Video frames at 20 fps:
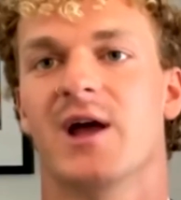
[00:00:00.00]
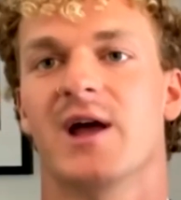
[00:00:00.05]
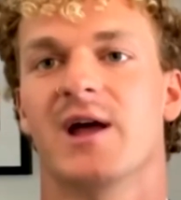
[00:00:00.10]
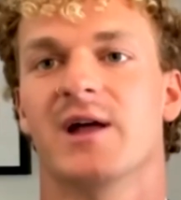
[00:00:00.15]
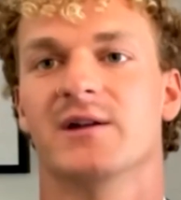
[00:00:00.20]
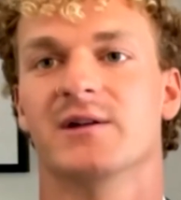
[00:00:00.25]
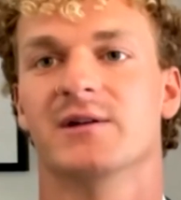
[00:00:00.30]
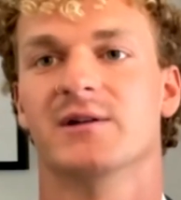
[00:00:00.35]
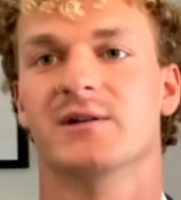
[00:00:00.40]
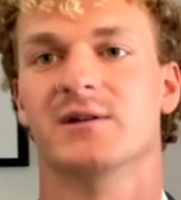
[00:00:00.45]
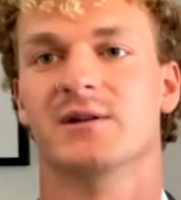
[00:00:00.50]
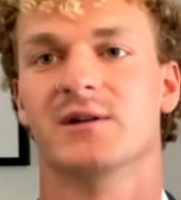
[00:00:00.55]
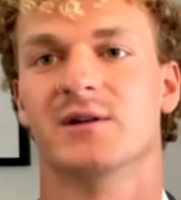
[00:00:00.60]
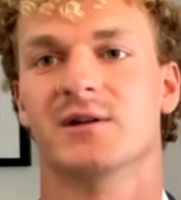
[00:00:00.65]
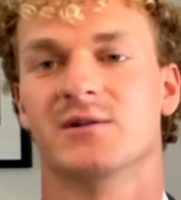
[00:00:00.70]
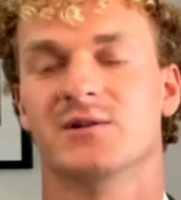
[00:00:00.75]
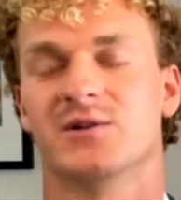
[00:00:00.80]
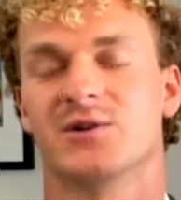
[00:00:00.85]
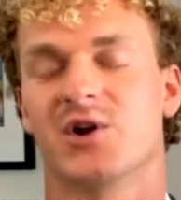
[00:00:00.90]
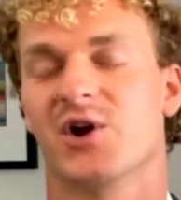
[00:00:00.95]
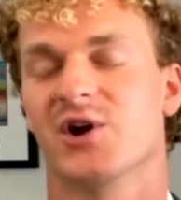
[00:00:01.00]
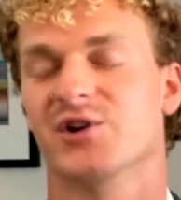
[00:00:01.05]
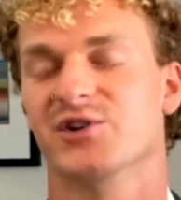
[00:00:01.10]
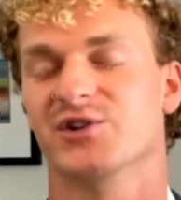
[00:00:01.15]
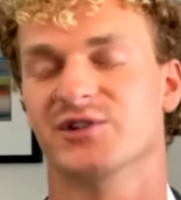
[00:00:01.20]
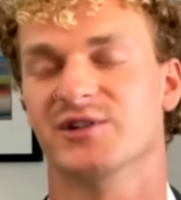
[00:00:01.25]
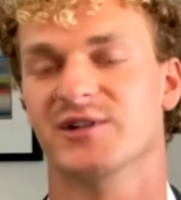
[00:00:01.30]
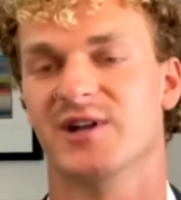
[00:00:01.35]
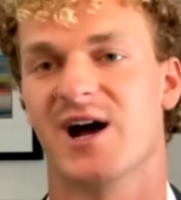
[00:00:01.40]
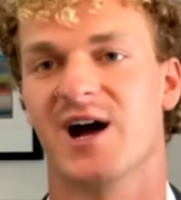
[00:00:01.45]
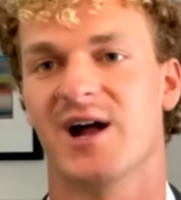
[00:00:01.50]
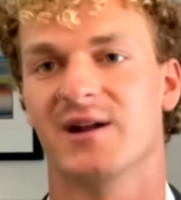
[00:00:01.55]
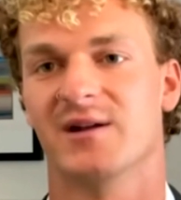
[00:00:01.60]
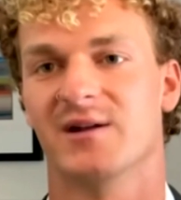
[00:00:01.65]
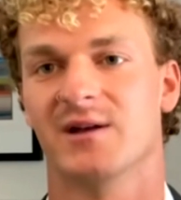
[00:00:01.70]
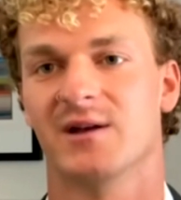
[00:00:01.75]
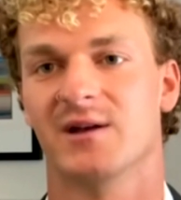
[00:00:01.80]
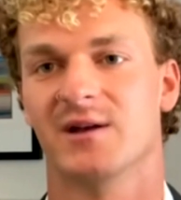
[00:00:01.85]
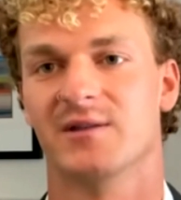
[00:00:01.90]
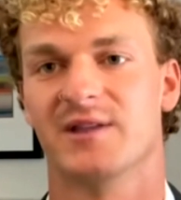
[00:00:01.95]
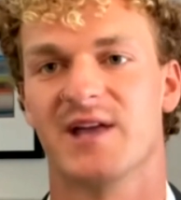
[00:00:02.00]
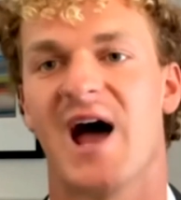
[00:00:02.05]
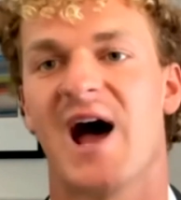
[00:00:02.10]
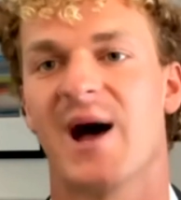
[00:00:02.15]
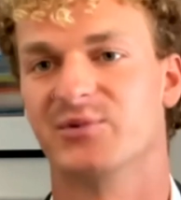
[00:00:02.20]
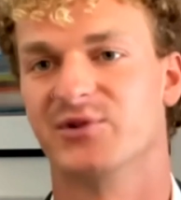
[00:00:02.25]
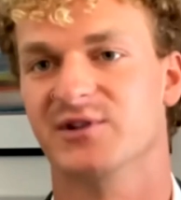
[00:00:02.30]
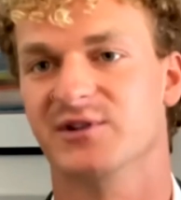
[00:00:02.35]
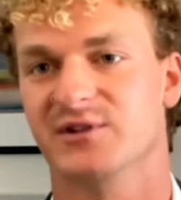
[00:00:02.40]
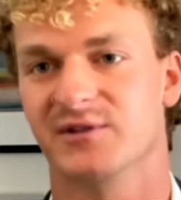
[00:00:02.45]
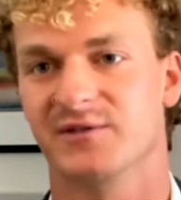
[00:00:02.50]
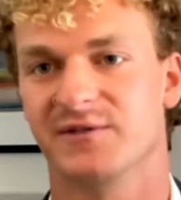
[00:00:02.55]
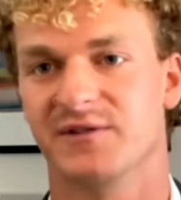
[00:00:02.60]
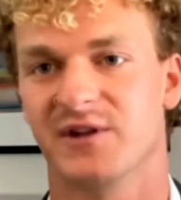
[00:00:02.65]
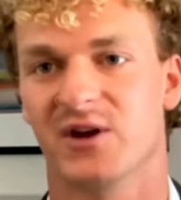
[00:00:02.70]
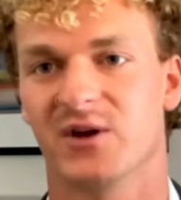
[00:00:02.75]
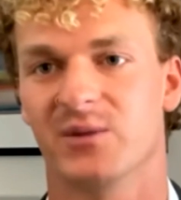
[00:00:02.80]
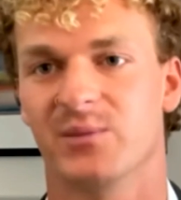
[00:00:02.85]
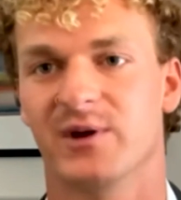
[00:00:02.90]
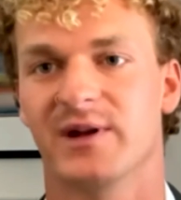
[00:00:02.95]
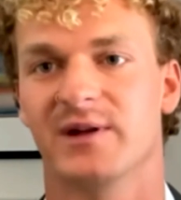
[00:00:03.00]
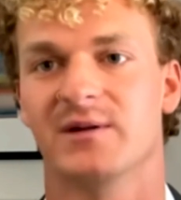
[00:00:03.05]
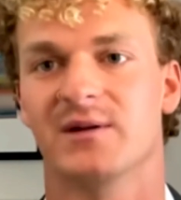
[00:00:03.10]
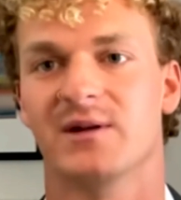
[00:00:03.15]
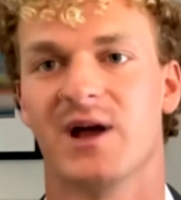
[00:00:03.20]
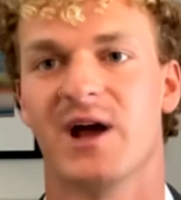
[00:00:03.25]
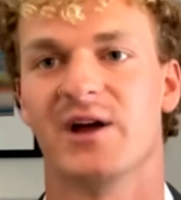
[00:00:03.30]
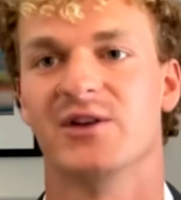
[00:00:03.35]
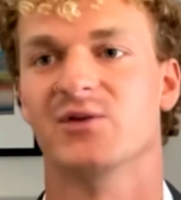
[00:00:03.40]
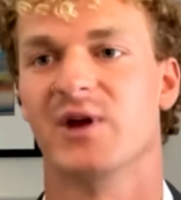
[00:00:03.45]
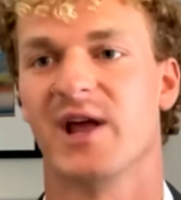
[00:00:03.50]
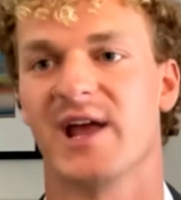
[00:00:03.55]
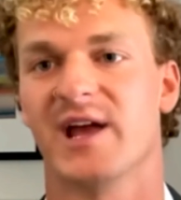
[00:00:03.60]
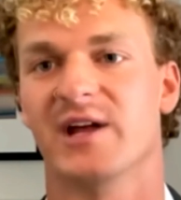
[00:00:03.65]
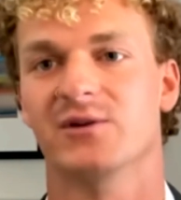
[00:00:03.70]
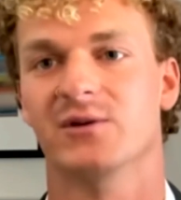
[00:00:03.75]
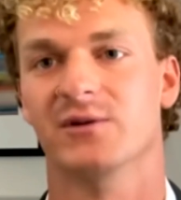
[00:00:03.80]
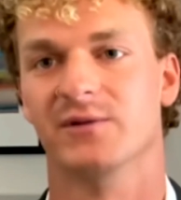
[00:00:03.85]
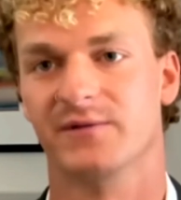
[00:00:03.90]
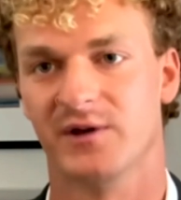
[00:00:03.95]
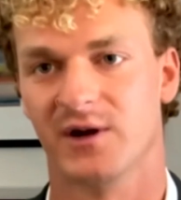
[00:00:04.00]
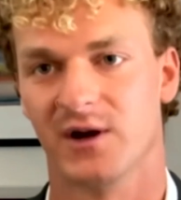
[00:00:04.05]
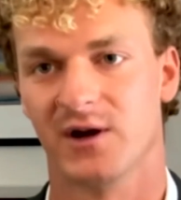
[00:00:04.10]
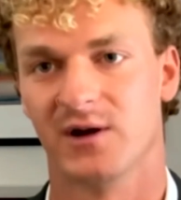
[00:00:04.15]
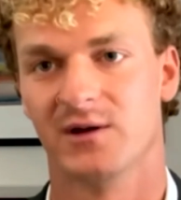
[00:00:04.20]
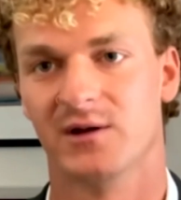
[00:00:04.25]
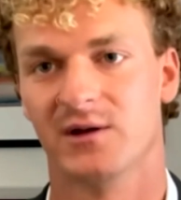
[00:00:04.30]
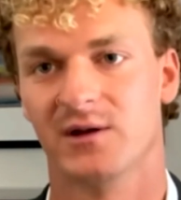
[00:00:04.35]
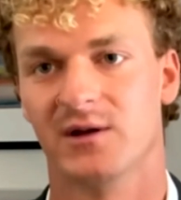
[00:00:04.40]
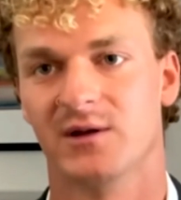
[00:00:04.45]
and courage is not the absence of fear, but how you handle fear.